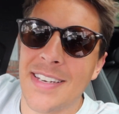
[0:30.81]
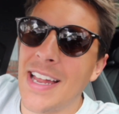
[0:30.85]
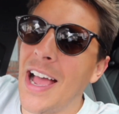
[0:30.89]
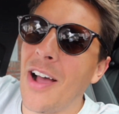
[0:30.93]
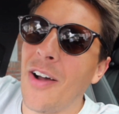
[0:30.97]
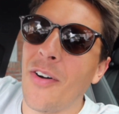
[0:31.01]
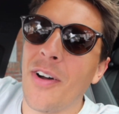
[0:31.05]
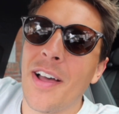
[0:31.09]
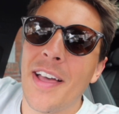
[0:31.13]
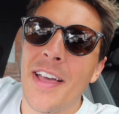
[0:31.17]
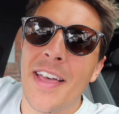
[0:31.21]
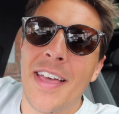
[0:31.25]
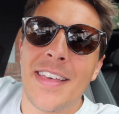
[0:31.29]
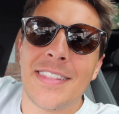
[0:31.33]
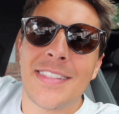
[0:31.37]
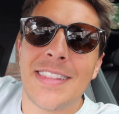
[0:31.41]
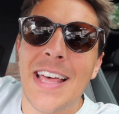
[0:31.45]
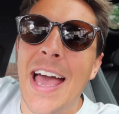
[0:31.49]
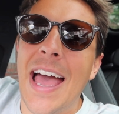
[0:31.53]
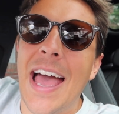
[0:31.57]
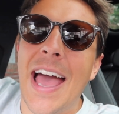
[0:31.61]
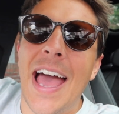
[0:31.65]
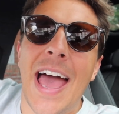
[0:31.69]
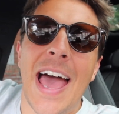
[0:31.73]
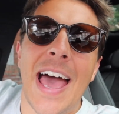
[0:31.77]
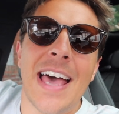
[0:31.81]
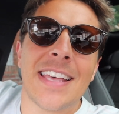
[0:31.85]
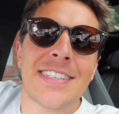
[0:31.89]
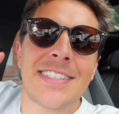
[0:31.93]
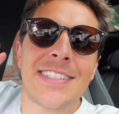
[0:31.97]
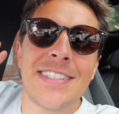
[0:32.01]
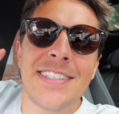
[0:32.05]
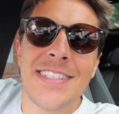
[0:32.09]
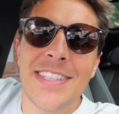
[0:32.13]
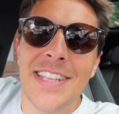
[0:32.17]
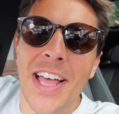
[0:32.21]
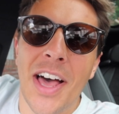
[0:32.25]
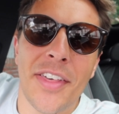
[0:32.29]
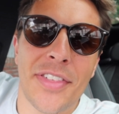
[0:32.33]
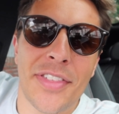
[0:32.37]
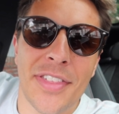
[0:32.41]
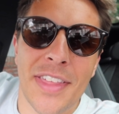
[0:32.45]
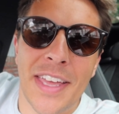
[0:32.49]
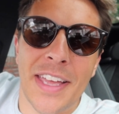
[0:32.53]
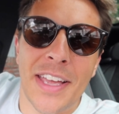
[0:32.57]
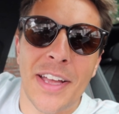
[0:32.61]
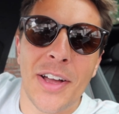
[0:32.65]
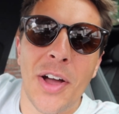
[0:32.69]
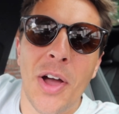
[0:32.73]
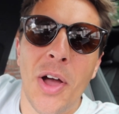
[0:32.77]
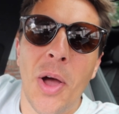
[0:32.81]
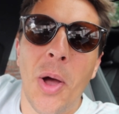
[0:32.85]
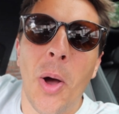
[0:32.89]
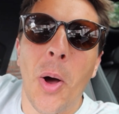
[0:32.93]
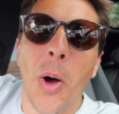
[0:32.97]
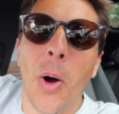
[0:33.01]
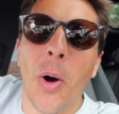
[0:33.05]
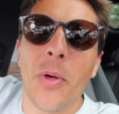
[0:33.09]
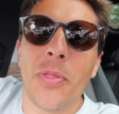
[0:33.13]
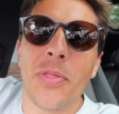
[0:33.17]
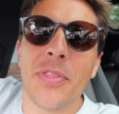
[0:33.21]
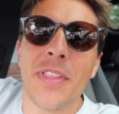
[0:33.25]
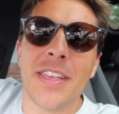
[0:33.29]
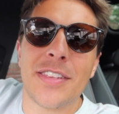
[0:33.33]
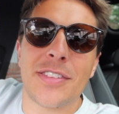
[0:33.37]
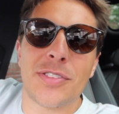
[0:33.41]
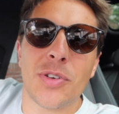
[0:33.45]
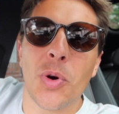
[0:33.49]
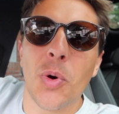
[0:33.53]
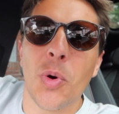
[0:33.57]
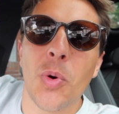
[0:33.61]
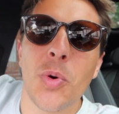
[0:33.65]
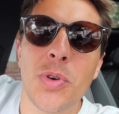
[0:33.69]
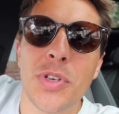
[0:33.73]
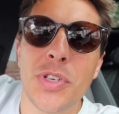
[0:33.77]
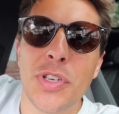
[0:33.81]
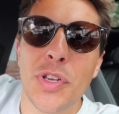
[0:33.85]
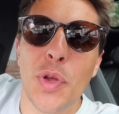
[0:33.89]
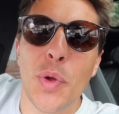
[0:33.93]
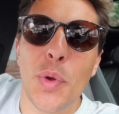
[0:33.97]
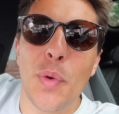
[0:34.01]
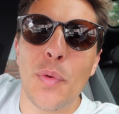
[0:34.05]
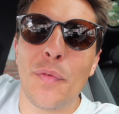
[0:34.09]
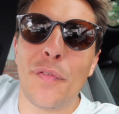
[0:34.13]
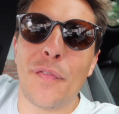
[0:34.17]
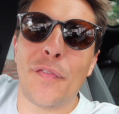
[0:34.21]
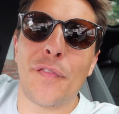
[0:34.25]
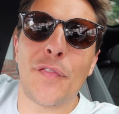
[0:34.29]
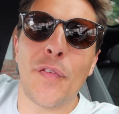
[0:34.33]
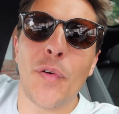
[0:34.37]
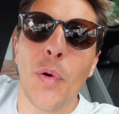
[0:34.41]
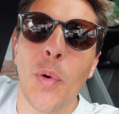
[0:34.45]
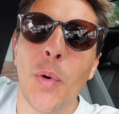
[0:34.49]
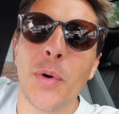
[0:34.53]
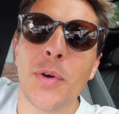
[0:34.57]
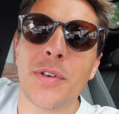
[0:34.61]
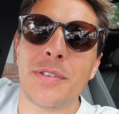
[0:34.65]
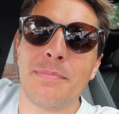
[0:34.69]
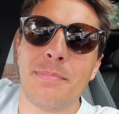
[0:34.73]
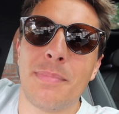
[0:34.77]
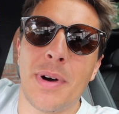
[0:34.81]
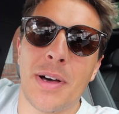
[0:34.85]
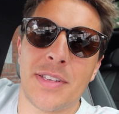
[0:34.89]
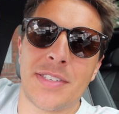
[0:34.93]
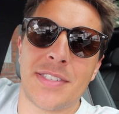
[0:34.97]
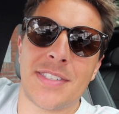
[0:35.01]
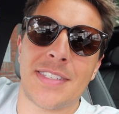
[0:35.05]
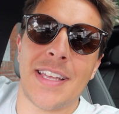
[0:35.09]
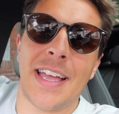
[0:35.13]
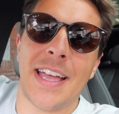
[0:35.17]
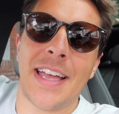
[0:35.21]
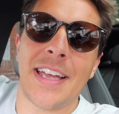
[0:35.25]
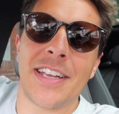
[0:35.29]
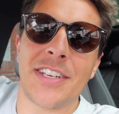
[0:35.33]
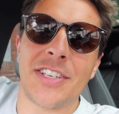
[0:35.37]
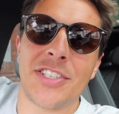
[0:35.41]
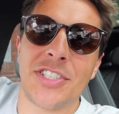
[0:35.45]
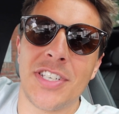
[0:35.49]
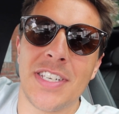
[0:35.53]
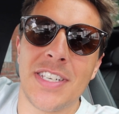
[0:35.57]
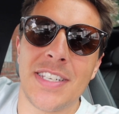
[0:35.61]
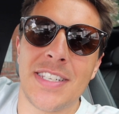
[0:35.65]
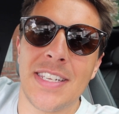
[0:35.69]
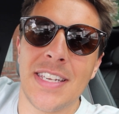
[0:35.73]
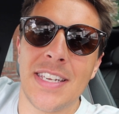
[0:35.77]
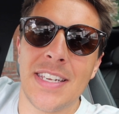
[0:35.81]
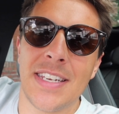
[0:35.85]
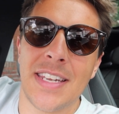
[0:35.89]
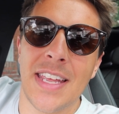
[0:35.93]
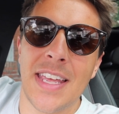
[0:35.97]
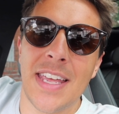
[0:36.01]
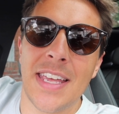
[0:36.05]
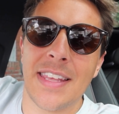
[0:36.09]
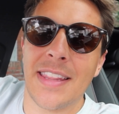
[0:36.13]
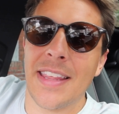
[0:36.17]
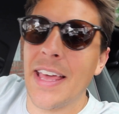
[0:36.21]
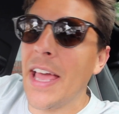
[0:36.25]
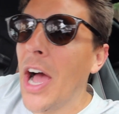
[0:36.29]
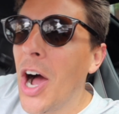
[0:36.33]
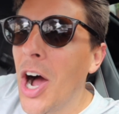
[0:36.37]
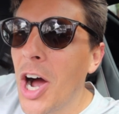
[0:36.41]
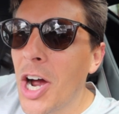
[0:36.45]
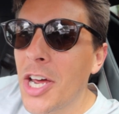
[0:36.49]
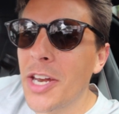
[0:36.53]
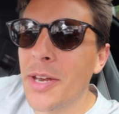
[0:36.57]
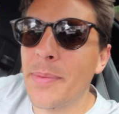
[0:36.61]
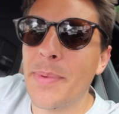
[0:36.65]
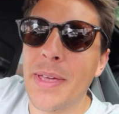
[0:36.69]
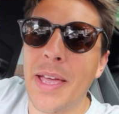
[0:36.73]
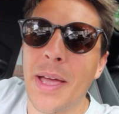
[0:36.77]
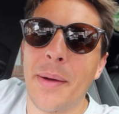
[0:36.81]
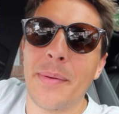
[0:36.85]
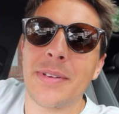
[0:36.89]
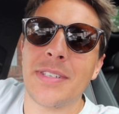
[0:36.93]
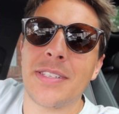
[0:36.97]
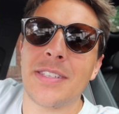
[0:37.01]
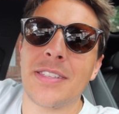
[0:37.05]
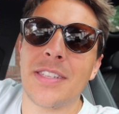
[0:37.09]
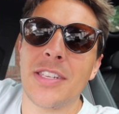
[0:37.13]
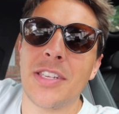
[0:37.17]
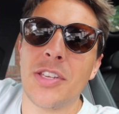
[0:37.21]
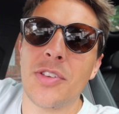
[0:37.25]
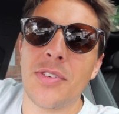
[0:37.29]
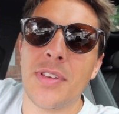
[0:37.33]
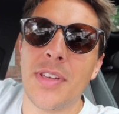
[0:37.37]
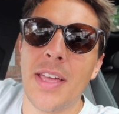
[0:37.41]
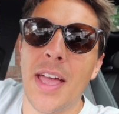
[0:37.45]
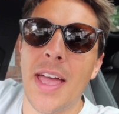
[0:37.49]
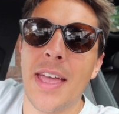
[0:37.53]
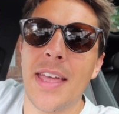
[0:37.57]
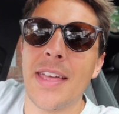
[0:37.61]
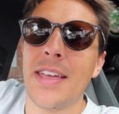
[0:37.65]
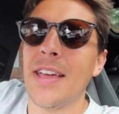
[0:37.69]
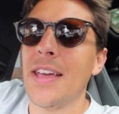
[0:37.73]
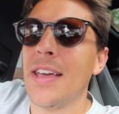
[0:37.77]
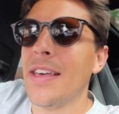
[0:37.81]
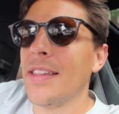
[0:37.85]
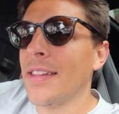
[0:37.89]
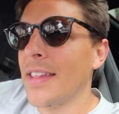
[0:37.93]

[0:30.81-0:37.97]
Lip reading: Now that has nothing on this all new Ford Mustang GTD. They are going to be coming to the UK.